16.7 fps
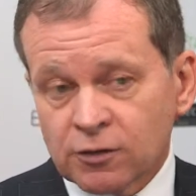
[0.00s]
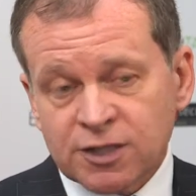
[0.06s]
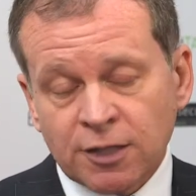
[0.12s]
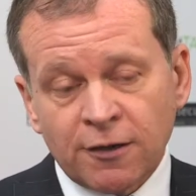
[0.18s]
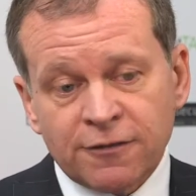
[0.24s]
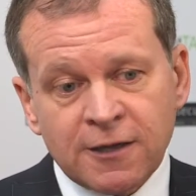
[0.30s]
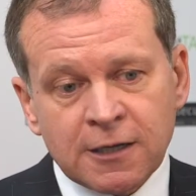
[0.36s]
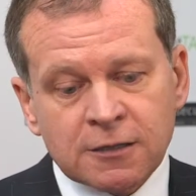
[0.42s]

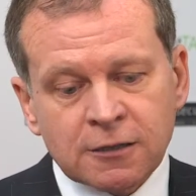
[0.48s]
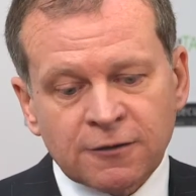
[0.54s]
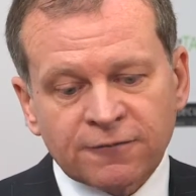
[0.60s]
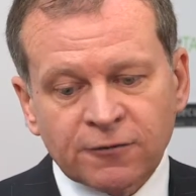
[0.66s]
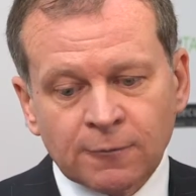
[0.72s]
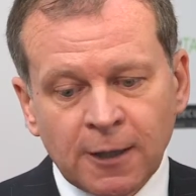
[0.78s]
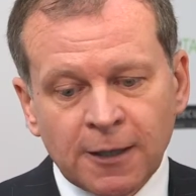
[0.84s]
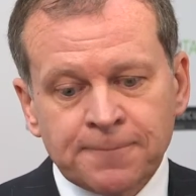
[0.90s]
So I think that
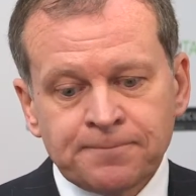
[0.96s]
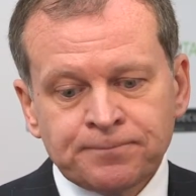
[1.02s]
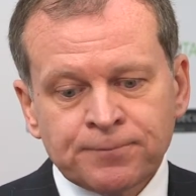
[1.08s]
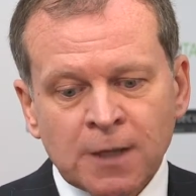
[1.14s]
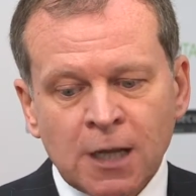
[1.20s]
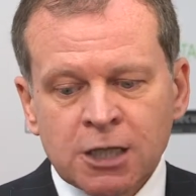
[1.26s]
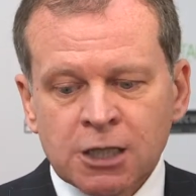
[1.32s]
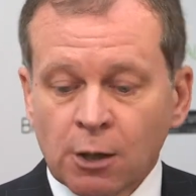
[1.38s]
from a
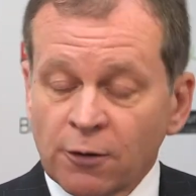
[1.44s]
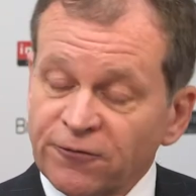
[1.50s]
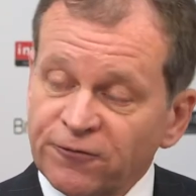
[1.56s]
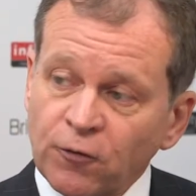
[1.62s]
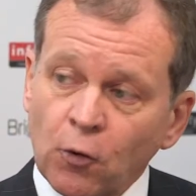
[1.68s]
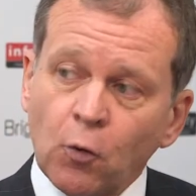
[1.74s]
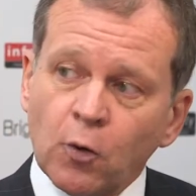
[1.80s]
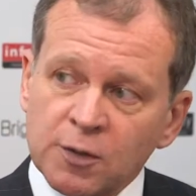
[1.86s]

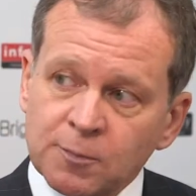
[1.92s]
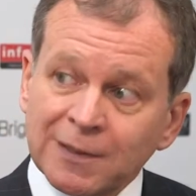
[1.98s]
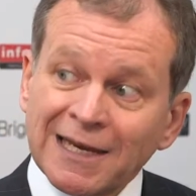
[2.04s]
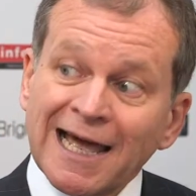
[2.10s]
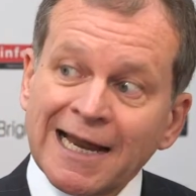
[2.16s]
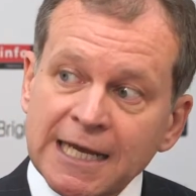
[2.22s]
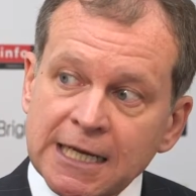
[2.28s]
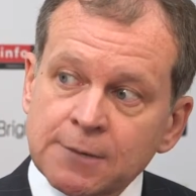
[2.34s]
forward
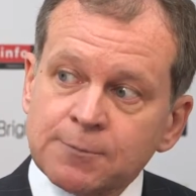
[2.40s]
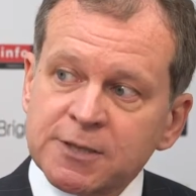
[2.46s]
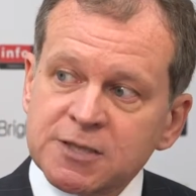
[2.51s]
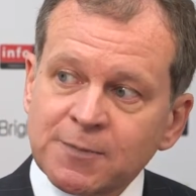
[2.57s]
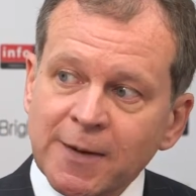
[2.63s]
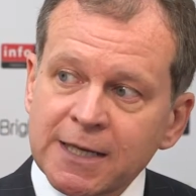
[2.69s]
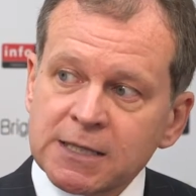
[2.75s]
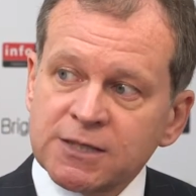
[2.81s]
planning
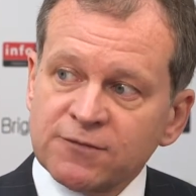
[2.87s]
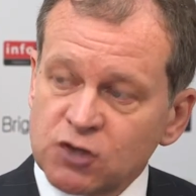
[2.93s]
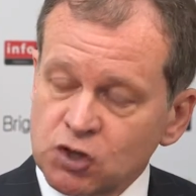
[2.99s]
perspective,